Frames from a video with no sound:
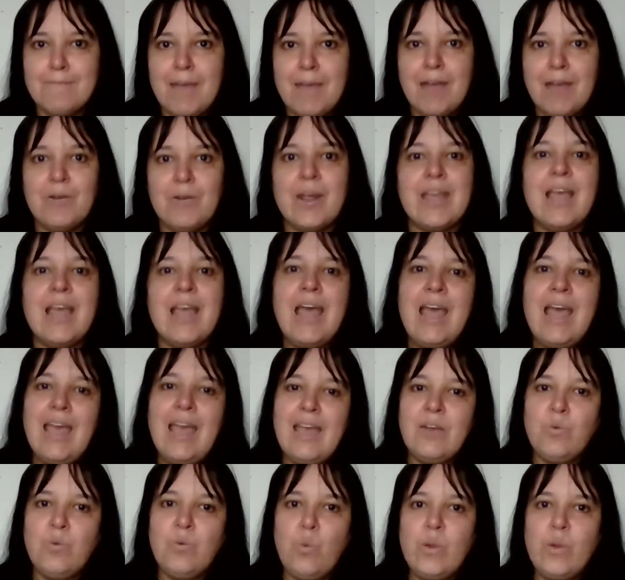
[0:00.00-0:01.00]
Barrie,
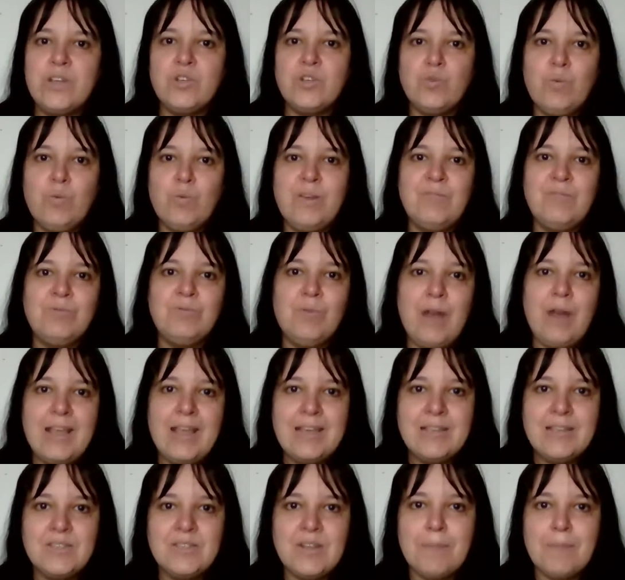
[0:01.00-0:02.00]
in which we
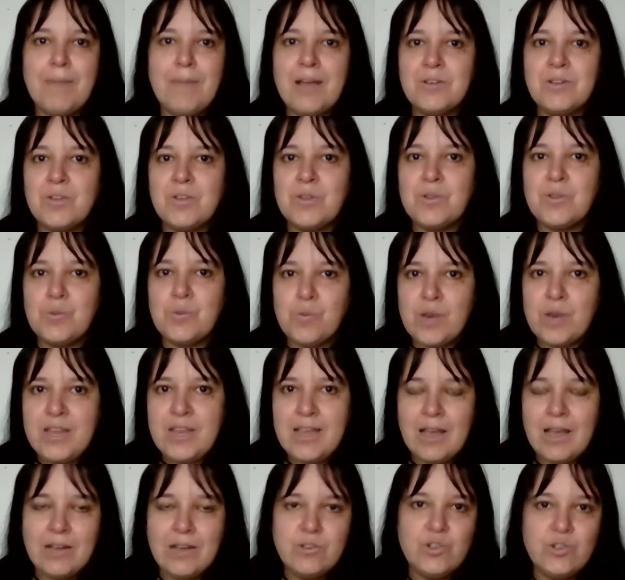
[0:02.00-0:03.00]
raised about
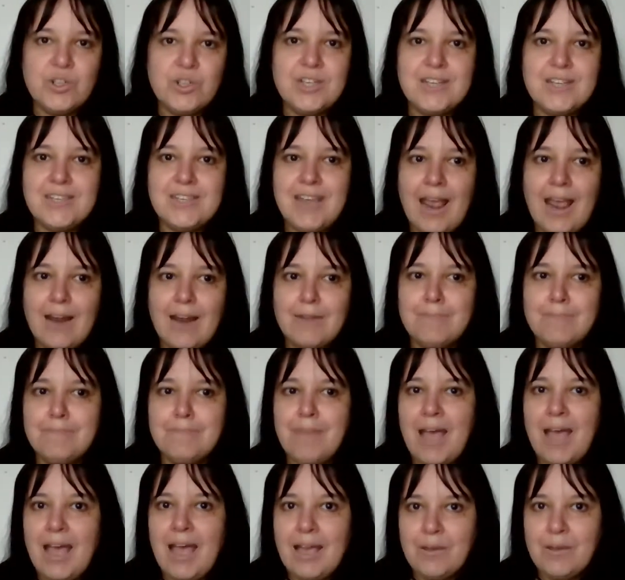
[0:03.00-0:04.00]

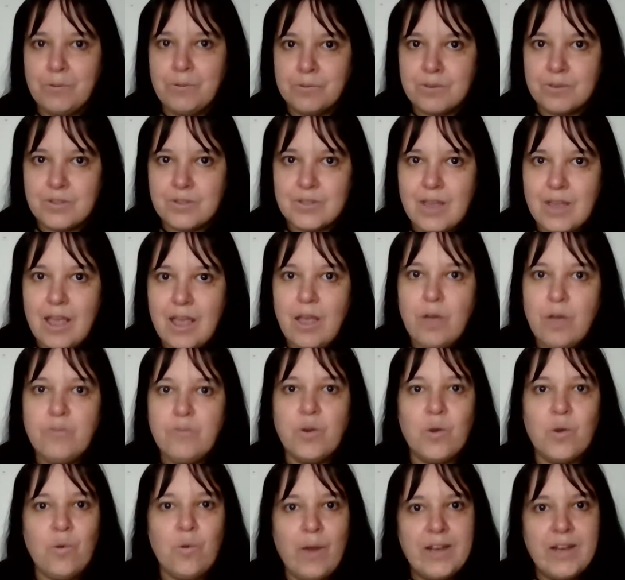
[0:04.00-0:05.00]
£310
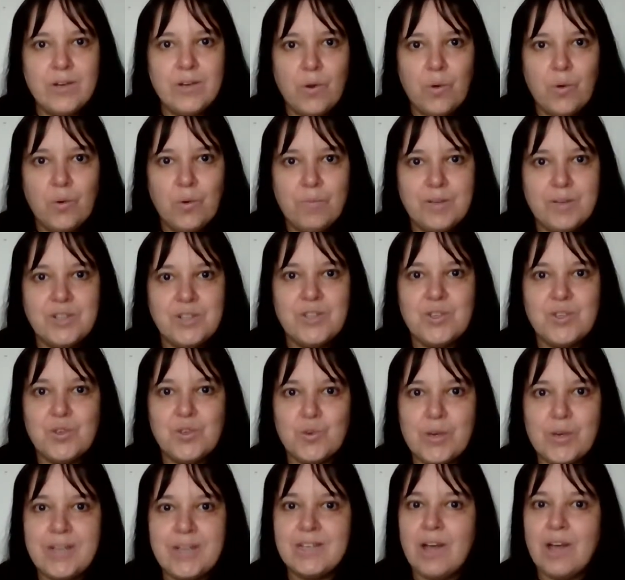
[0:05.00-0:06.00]
for Great Ormond
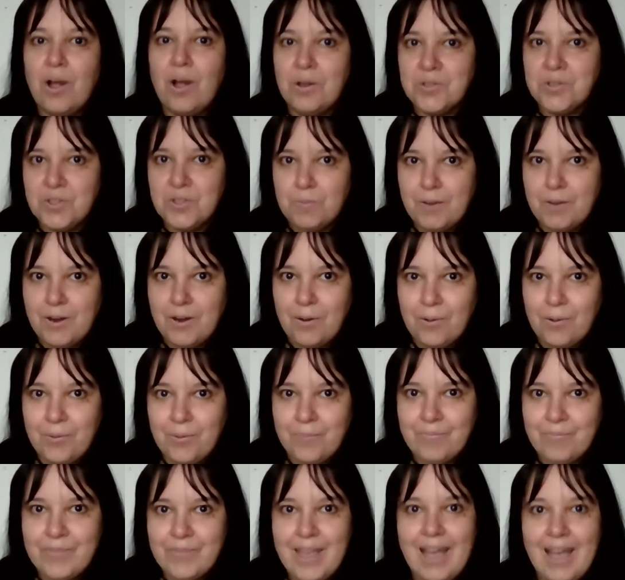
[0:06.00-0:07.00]
Street Hospital.
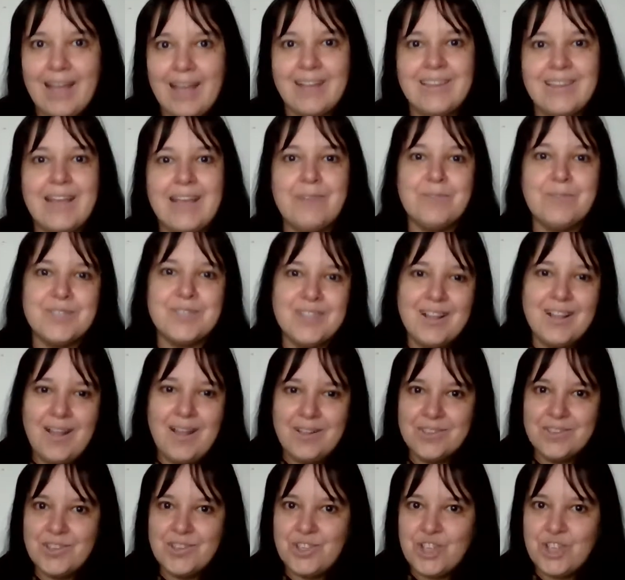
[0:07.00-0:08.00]
And that was
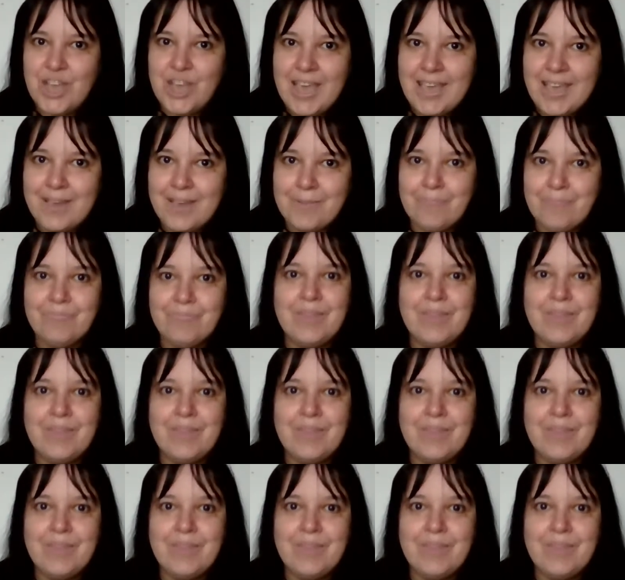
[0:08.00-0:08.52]
last year.